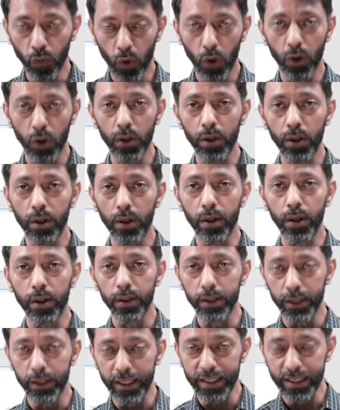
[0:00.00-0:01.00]
all
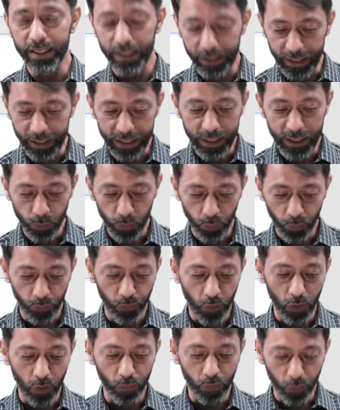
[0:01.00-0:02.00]
the test cities
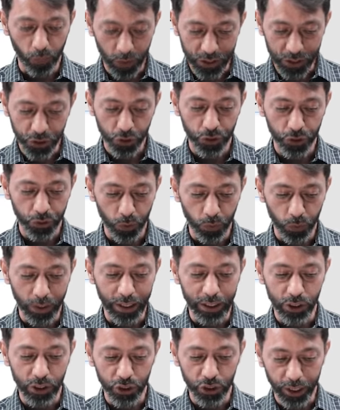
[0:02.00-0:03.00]
from which you
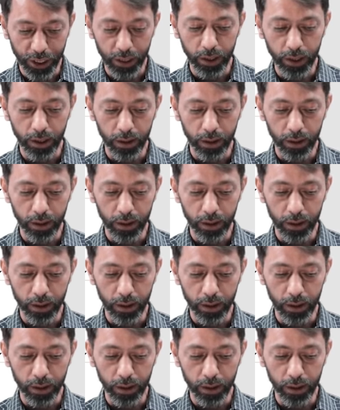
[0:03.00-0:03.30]
can check